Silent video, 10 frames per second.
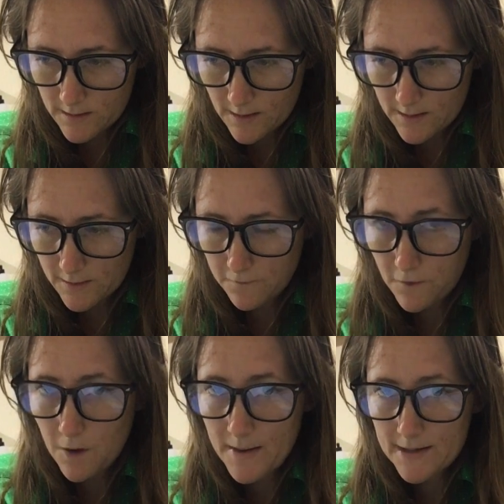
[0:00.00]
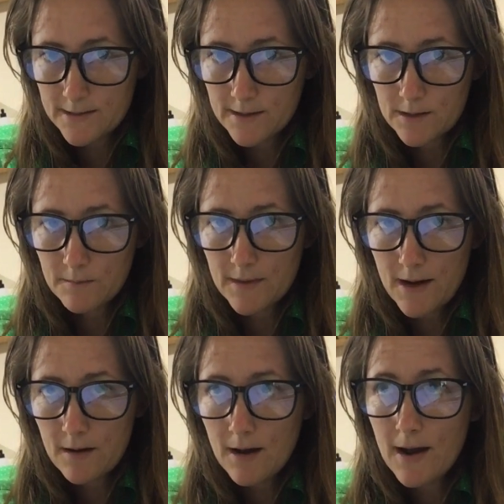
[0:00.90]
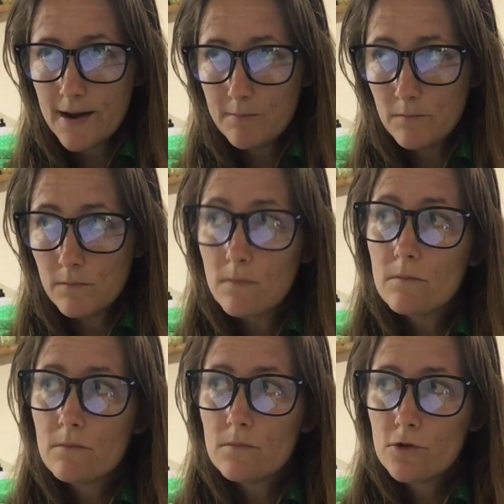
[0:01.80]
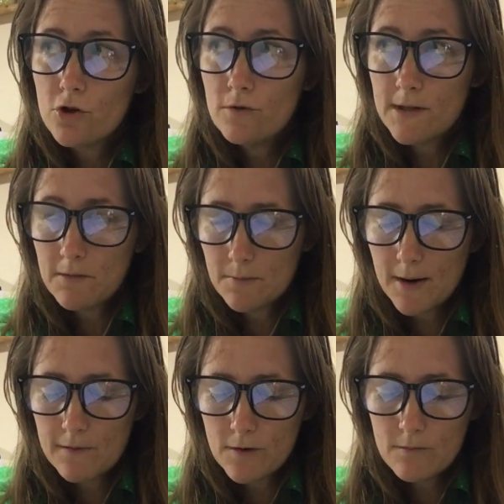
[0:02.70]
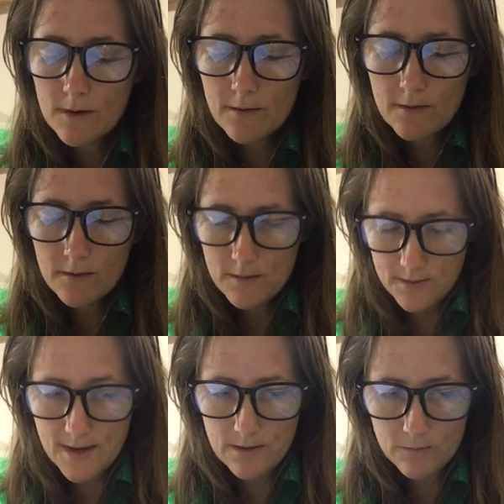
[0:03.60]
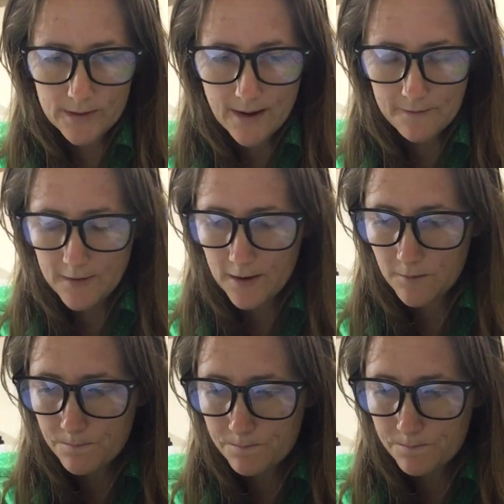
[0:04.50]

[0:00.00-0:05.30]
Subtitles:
It's a fallback system that I'm choosing with my free will that it will not fail.